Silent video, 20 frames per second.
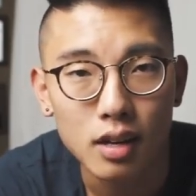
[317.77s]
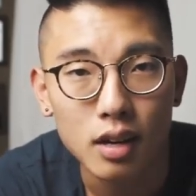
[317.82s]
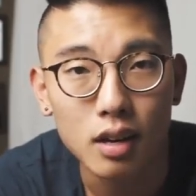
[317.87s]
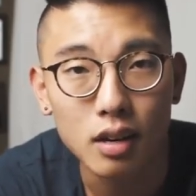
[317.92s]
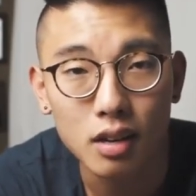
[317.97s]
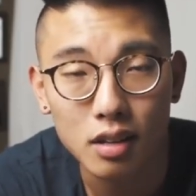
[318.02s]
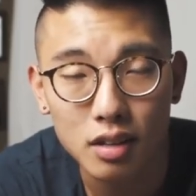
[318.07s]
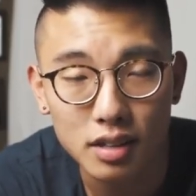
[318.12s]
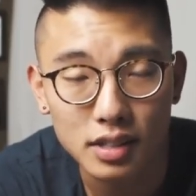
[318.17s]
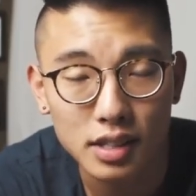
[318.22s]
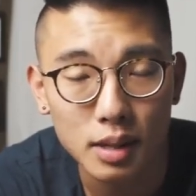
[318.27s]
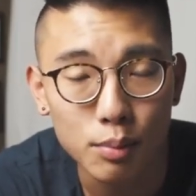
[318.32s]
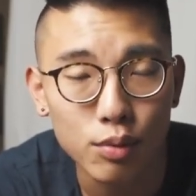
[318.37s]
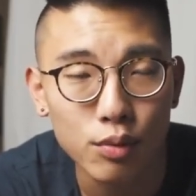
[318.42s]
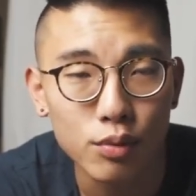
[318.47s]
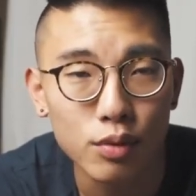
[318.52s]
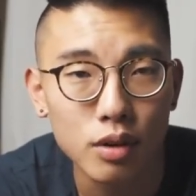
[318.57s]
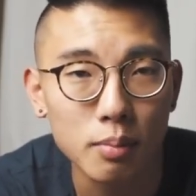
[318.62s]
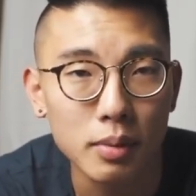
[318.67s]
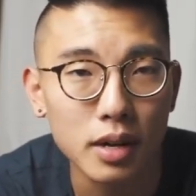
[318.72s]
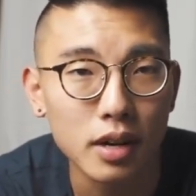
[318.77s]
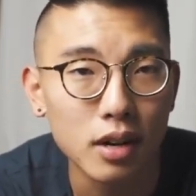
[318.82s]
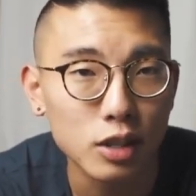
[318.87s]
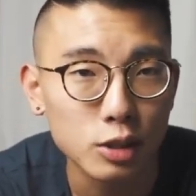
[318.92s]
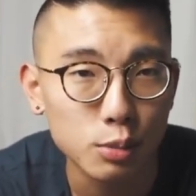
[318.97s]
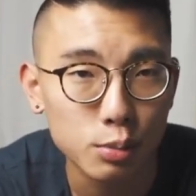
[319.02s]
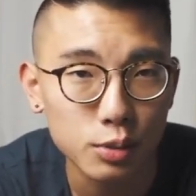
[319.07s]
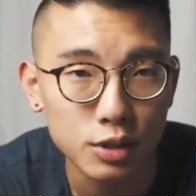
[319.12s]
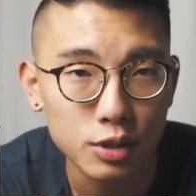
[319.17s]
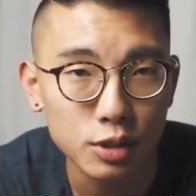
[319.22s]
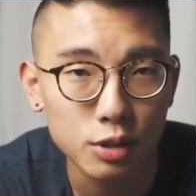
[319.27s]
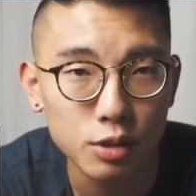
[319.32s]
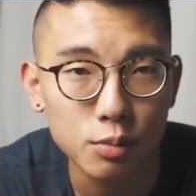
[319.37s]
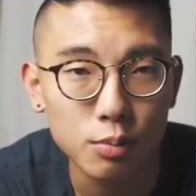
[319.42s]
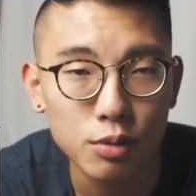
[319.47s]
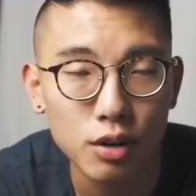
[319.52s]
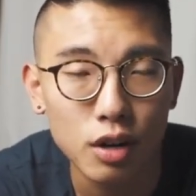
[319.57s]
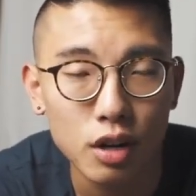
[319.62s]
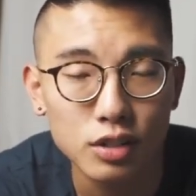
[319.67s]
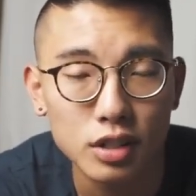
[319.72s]
Another example of one of my entrepreneurial
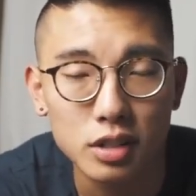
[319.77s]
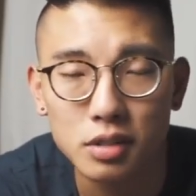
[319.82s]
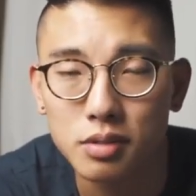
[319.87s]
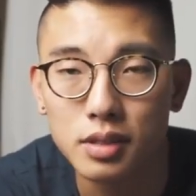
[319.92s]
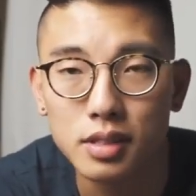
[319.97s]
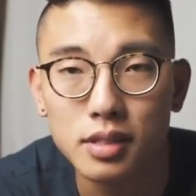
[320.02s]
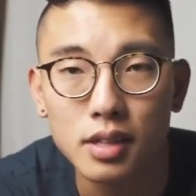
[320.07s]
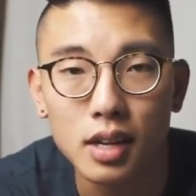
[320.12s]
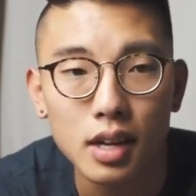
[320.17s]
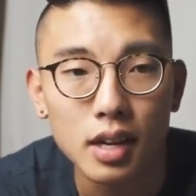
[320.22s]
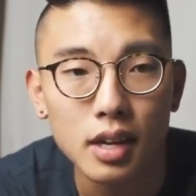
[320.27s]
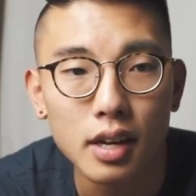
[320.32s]
projects was,